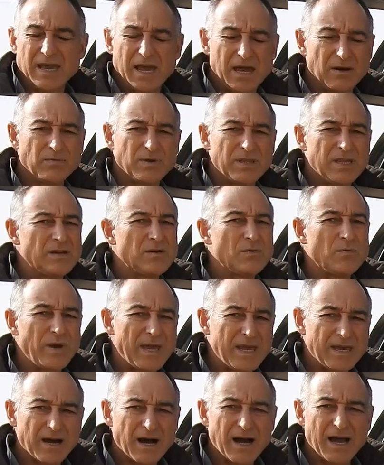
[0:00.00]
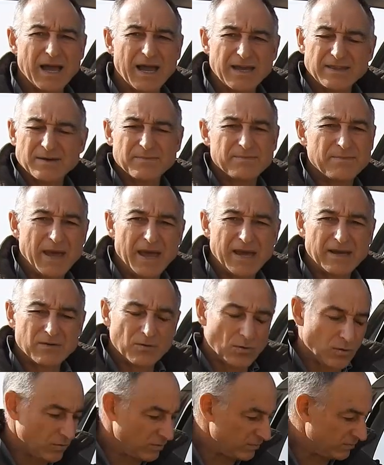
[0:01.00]
and within a week I had them back
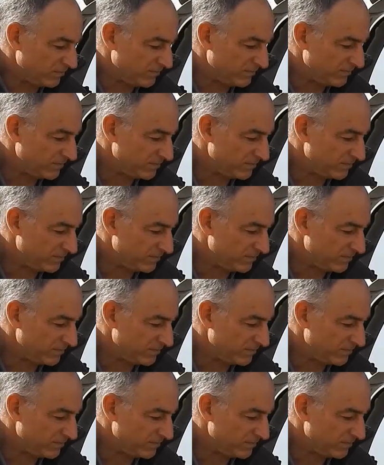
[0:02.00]
all